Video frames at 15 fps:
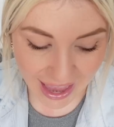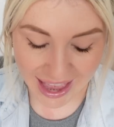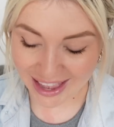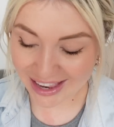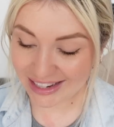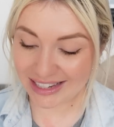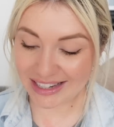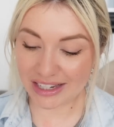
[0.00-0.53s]

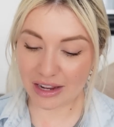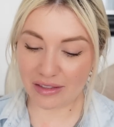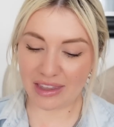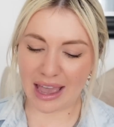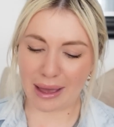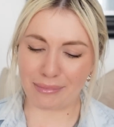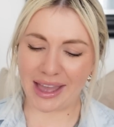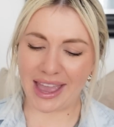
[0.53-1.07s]
And
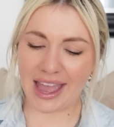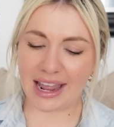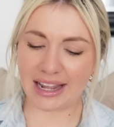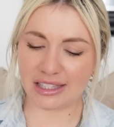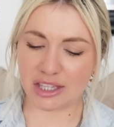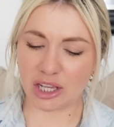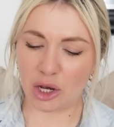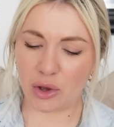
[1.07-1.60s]
yeah, my
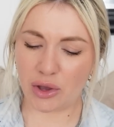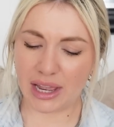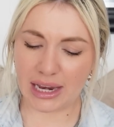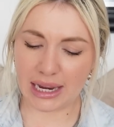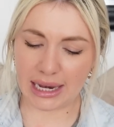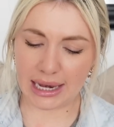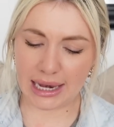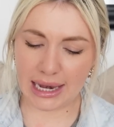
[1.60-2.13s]
heads are looking a
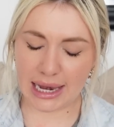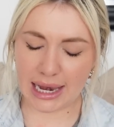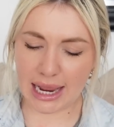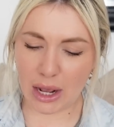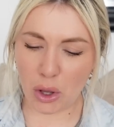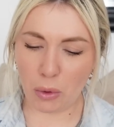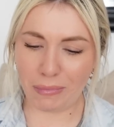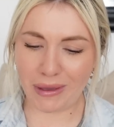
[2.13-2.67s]

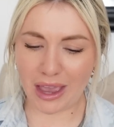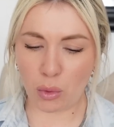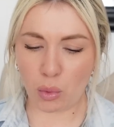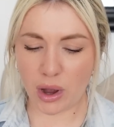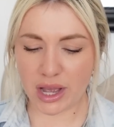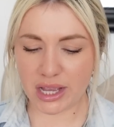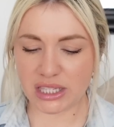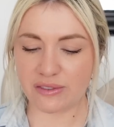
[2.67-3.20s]
little bit
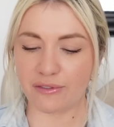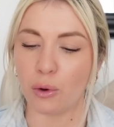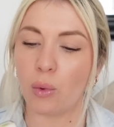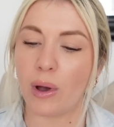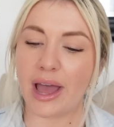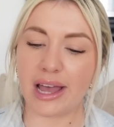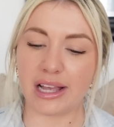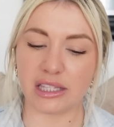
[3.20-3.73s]
worse for
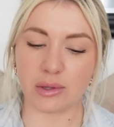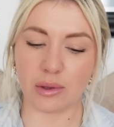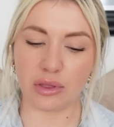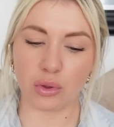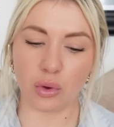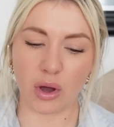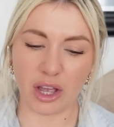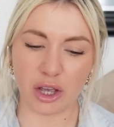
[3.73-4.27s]
wear, so I
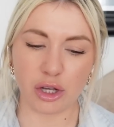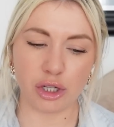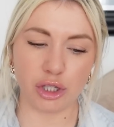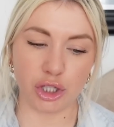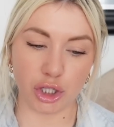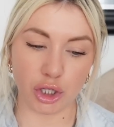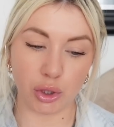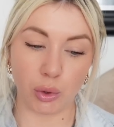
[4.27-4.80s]
thought I
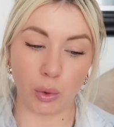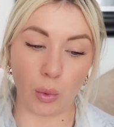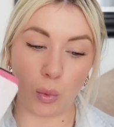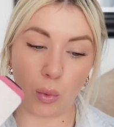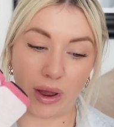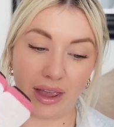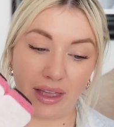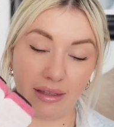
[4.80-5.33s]
could do
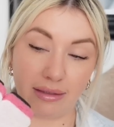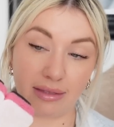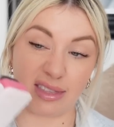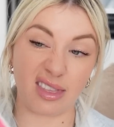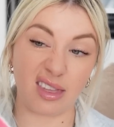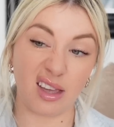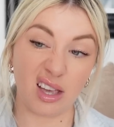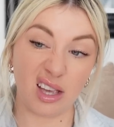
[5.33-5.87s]

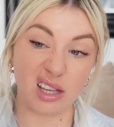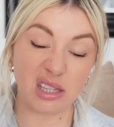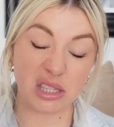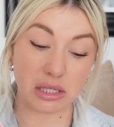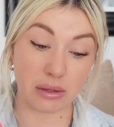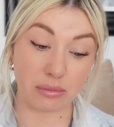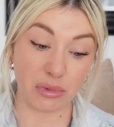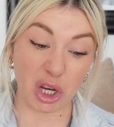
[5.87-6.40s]
with
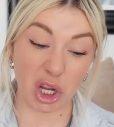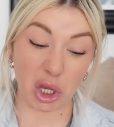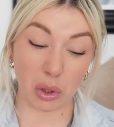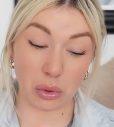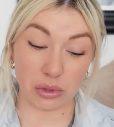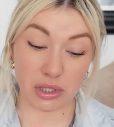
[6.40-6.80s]
some new